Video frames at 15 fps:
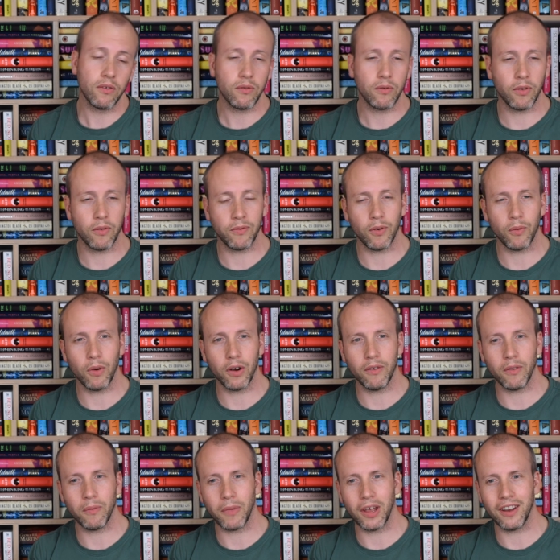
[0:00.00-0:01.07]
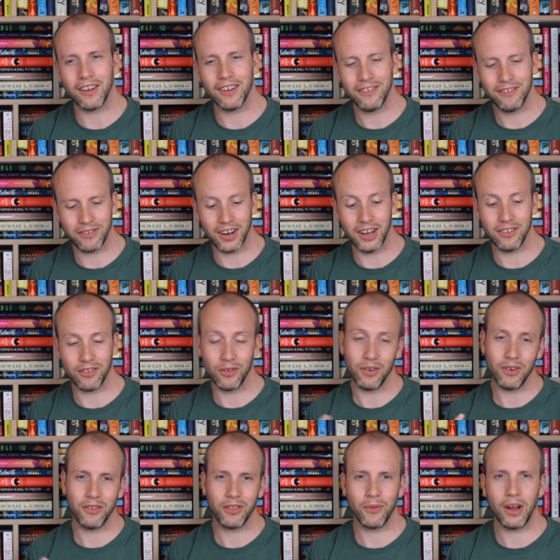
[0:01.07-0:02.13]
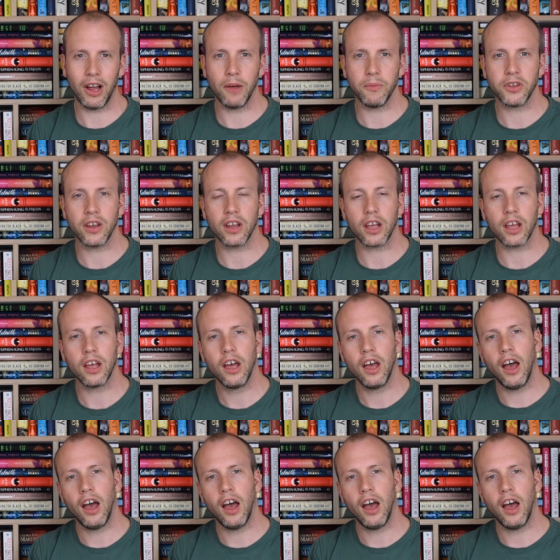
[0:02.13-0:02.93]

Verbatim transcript: for, for want of a better phrase or the way I'm seeing it.